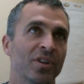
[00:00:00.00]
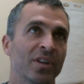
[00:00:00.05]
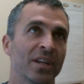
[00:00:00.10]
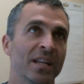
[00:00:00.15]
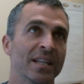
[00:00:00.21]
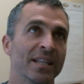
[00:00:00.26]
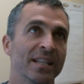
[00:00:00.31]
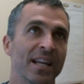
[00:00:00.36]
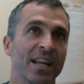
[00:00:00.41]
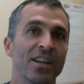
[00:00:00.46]

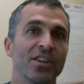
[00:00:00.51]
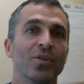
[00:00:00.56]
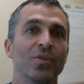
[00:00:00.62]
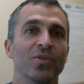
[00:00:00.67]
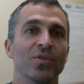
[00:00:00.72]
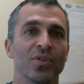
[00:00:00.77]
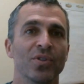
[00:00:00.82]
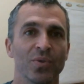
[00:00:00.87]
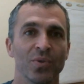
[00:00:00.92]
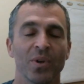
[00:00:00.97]
continue
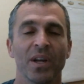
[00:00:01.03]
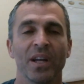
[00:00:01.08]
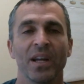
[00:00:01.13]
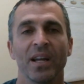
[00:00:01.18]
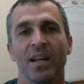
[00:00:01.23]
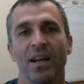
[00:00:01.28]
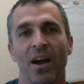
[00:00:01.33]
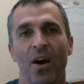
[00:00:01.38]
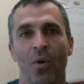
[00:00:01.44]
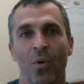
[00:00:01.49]
to,
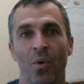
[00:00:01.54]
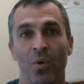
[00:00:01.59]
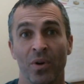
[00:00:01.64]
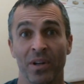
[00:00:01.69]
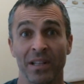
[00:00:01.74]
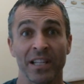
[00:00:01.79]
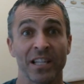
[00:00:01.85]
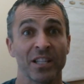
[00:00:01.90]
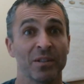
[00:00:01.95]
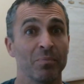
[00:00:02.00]
or
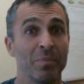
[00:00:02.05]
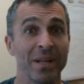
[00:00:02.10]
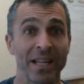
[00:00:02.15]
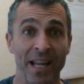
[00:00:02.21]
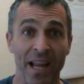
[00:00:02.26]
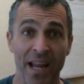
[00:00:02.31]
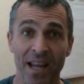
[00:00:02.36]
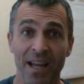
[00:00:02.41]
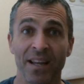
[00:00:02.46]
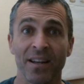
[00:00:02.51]
at least
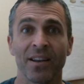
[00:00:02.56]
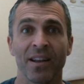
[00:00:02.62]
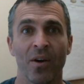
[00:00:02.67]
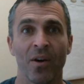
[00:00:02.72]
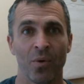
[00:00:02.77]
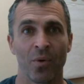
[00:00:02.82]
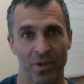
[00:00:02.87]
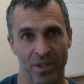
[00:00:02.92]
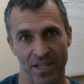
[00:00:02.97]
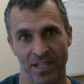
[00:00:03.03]
begin
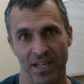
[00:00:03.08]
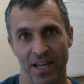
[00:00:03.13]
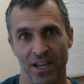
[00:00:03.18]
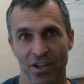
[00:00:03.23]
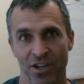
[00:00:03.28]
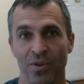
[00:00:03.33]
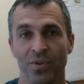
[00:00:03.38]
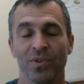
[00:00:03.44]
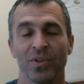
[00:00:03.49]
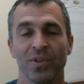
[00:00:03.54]
or
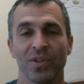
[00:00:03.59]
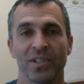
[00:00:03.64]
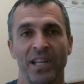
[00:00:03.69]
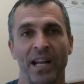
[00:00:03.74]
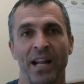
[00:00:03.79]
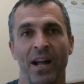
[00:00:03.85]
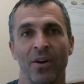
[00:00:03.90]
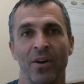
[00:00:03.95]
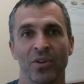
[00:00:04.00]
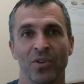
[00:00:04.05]
continue to
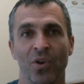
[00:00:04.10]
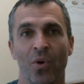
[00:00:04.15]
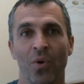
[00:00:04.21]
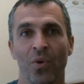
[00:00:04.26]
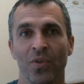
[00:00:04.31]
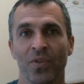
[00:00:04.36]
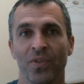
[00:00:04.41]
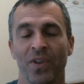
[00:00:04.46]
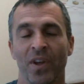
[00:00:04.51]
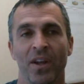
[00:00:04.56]
set out
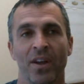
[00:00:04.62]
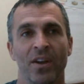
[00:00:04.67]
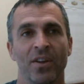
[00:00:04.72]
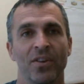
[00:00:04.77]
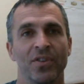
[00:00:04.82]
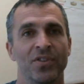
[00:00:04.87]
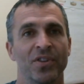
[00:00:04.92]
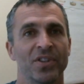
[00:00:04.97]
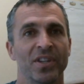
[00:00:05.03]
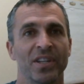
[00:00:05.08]
goals
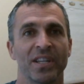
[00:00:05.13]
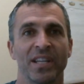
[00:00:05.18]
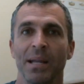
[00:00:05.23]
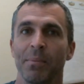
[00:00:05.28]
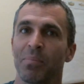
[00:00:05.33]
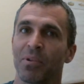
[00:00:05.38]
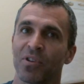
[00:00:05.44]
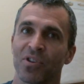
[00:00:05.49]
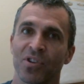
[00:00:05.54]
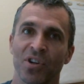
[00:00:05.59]
just to
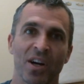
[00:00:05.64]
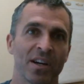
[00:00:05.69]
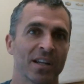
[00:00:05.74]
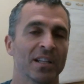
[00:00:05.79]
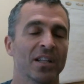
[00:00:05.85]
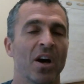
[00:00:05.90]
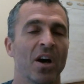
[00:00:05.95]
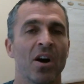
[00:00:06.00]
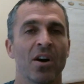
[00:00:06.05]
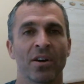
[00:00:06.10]
keep you chugging
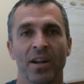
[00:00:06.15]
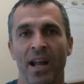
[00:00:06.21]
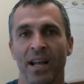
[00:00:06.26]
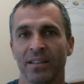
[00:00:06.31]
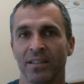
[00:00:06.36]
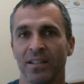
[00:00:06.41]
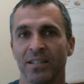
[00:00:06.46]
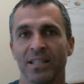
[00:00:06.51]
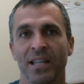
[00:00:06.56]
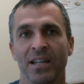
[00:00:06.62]
along
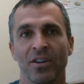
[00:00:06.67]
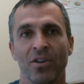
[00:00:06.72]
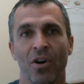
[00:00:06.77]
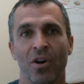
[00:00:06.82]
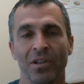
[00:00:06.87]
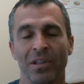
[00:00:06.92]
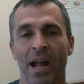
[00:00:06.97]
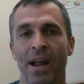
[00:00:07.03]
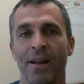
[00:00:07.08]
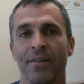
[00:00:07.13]
at this thing
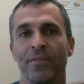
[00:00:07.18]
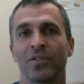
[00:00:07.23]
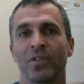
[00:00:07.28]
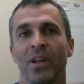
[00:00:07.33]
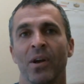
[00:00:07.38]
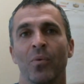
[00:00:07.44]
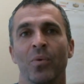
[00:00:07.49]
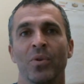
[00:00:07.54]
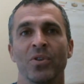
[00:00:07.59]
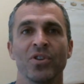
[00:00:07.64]
called life, so
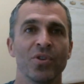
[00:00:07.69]
that when